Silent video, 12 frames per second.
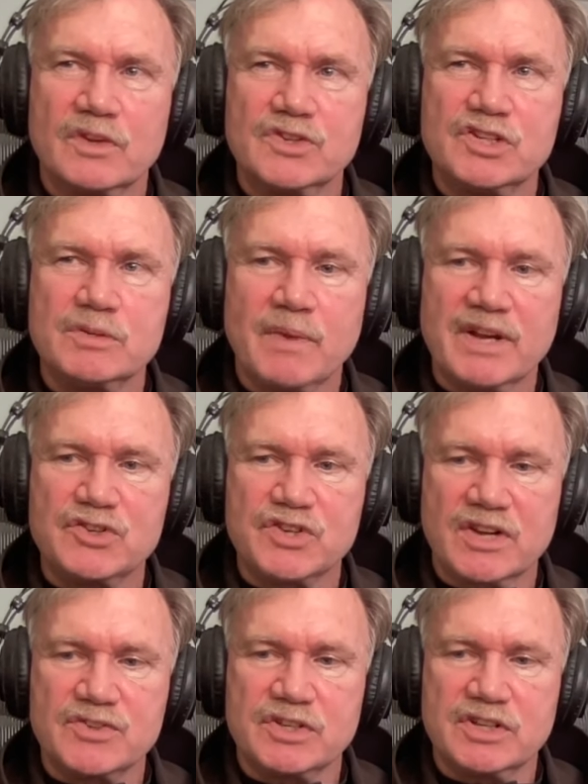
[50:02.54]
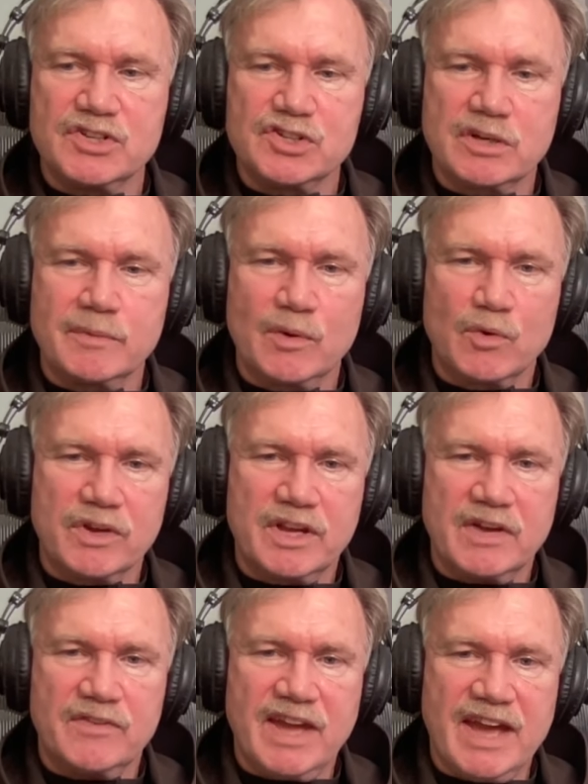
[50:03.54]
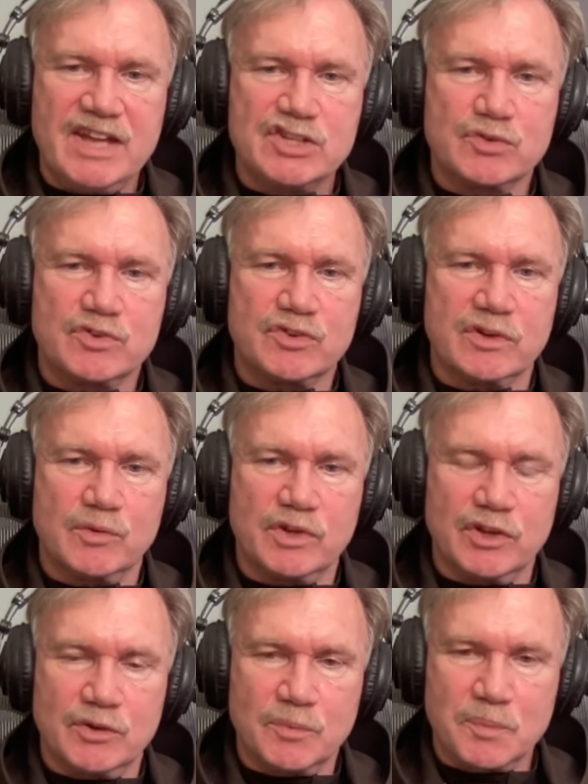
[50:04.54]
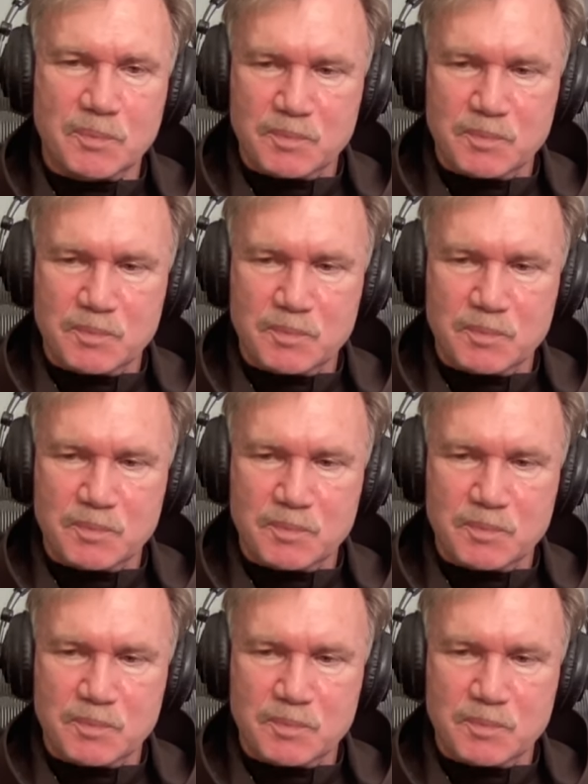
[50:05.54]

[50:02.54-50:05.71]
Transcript: this is Mike Johnson. He's going to be working on the AIDS retreat with you.